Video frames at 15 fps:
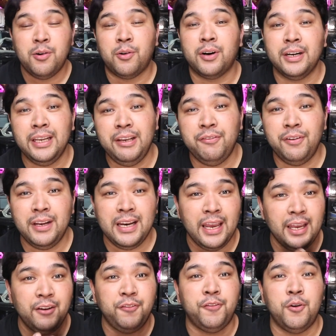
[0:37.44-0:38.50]
or even
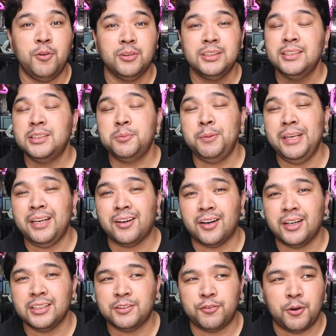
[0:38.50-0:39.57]
headphones and
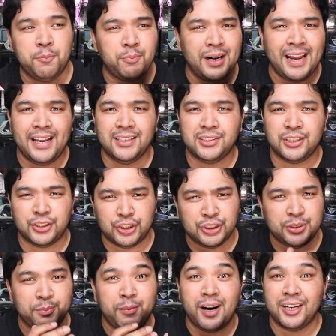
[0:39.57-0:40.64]
speakers from brands such
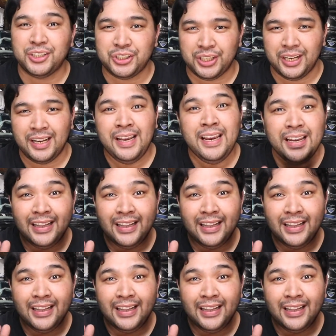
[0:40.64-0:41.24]
as Marshall.